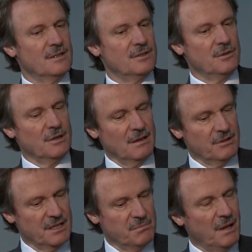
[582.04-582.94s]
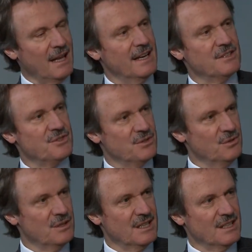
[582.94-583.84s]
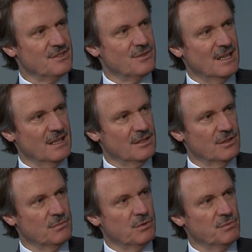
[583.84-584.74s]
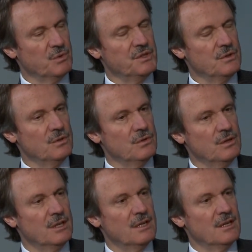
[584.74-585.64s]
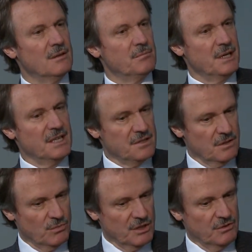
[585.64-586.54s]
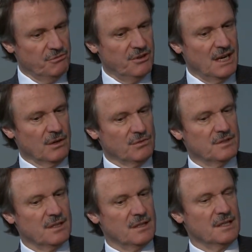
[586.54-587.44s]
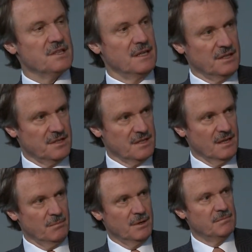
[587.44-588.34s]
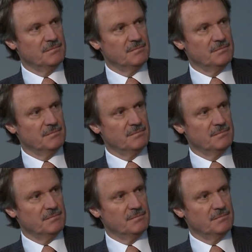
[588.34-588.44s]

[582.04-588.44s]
do you have any plans to do a next trial, or what would you do based on what you found as a next step?